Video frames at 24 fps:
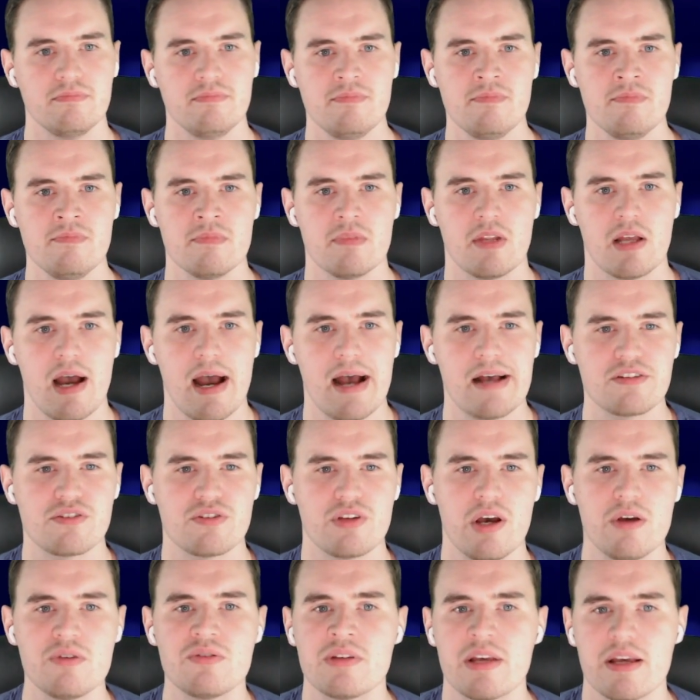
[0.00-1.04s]
Now, as
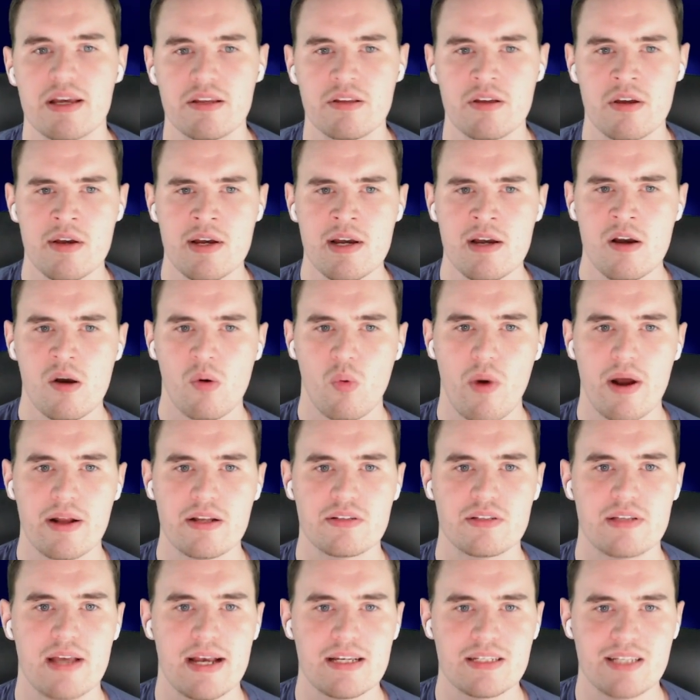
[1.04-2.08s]
noted,
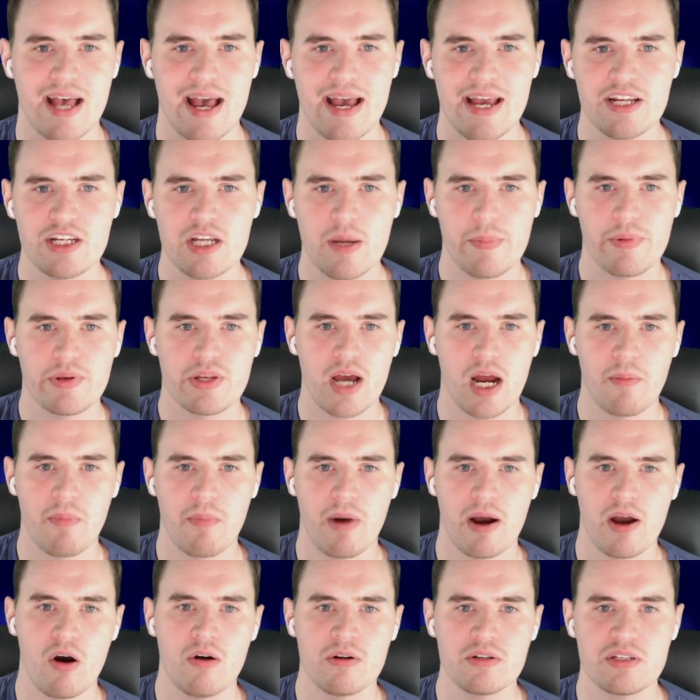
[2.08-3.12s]
Wednesday's AEW
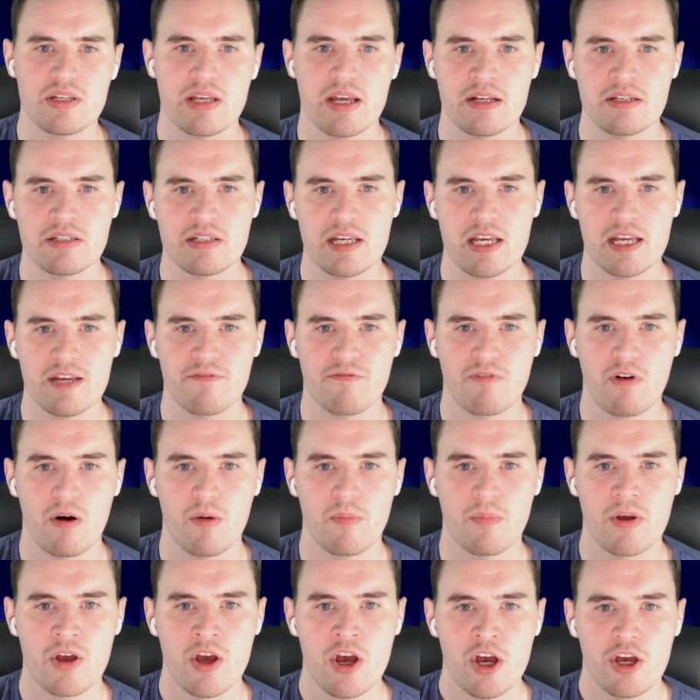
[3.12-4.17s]
Dynamite on TNT
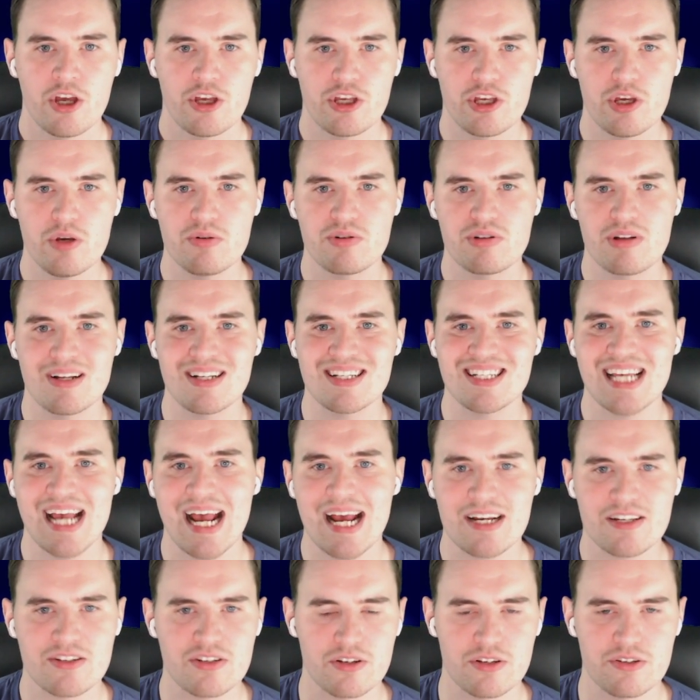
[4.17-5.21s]
from Houston,
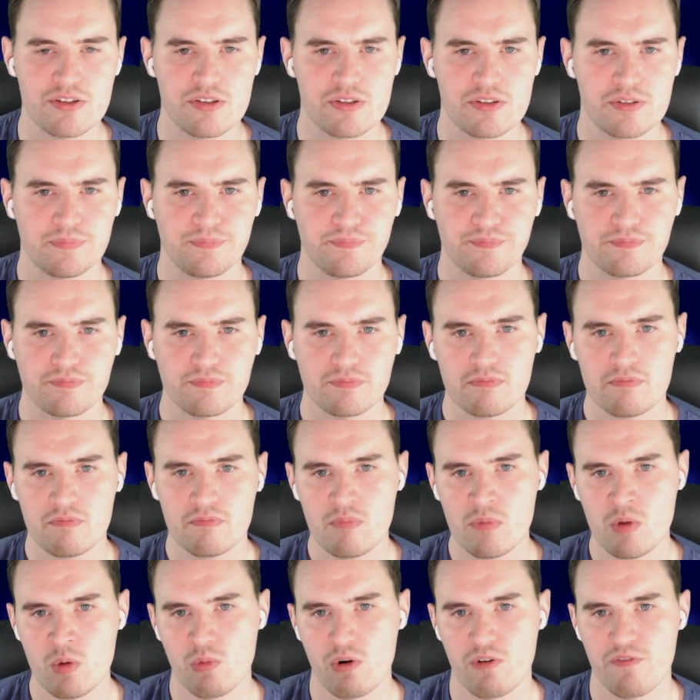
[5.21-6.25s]
Texas,
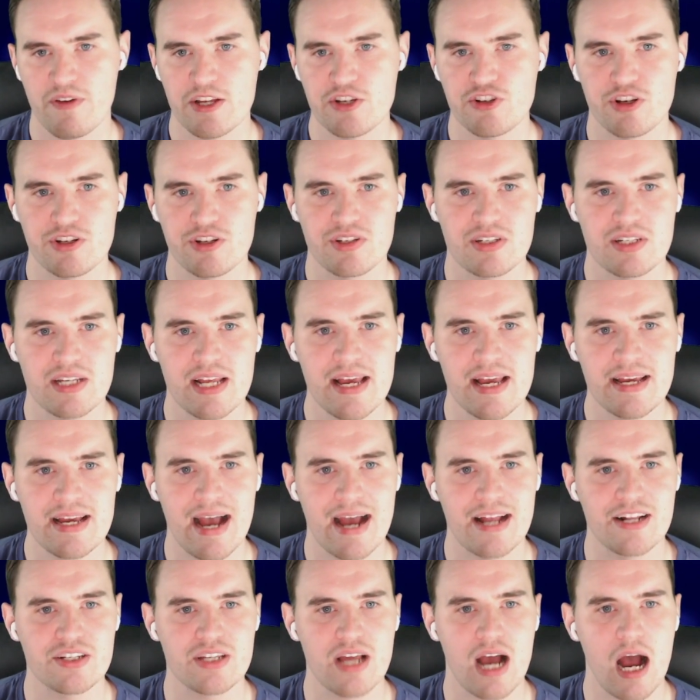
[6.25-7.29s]
will feature Sting
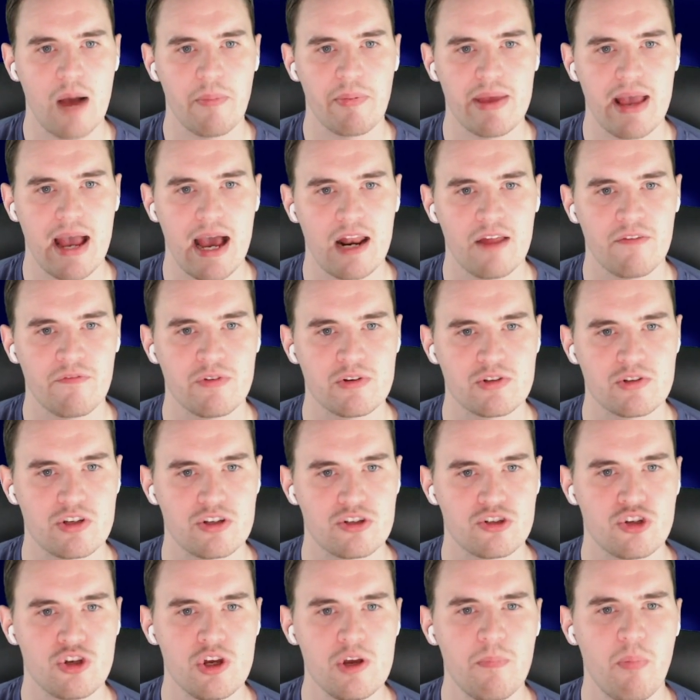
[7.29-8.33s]
and Darby Allin versus
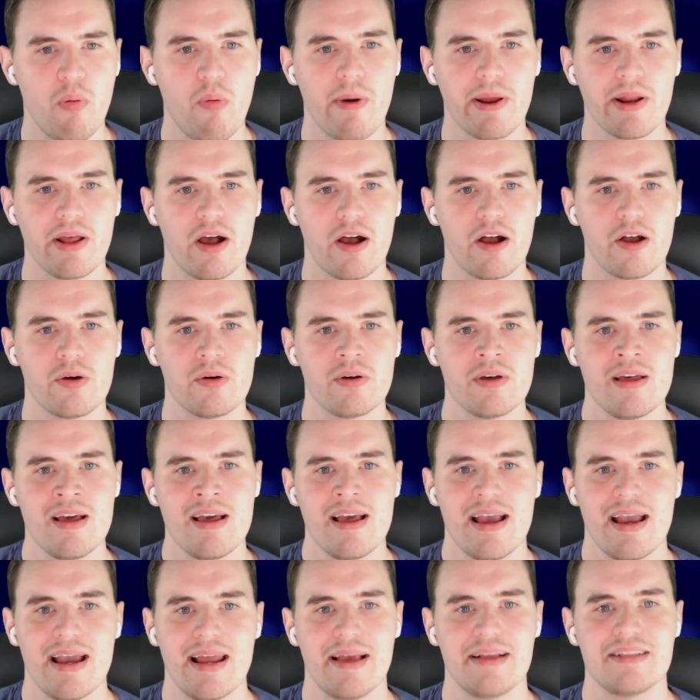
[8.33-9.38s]
2.0
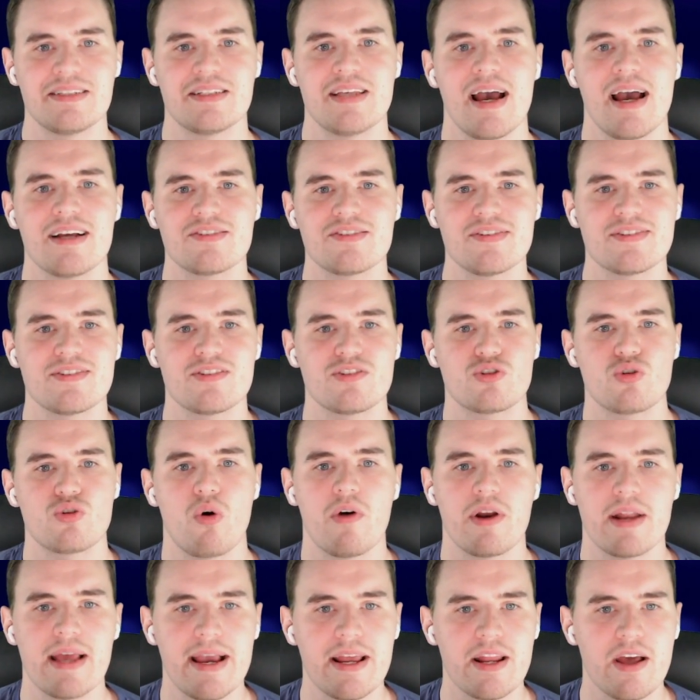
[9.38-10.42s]
in a Texas
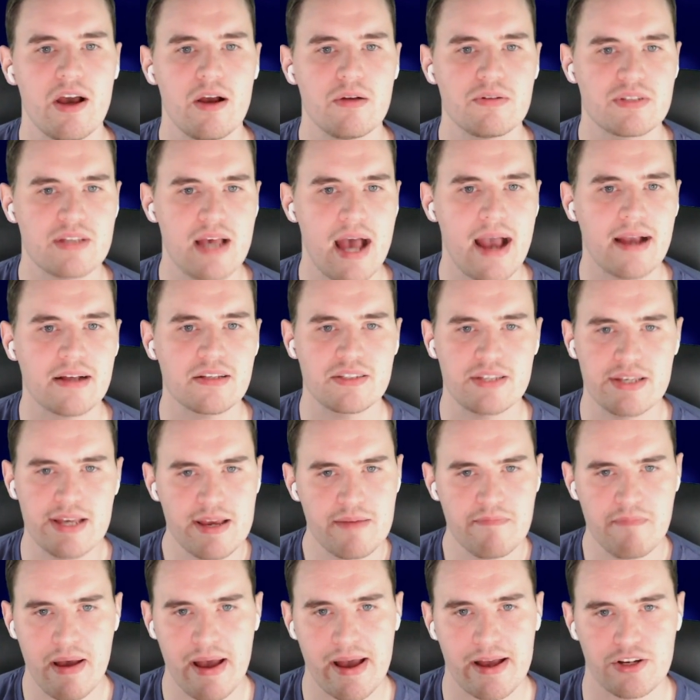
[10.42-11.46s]
Tornado tag
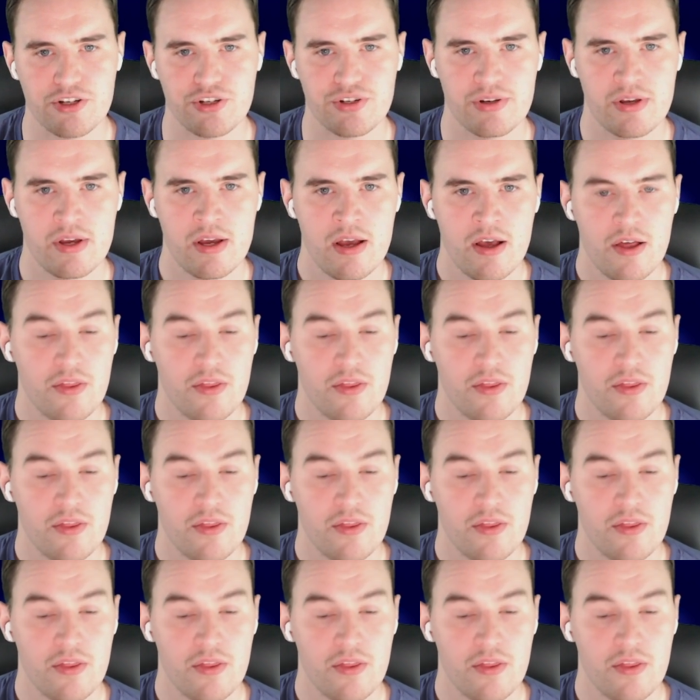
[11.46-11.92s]
team match.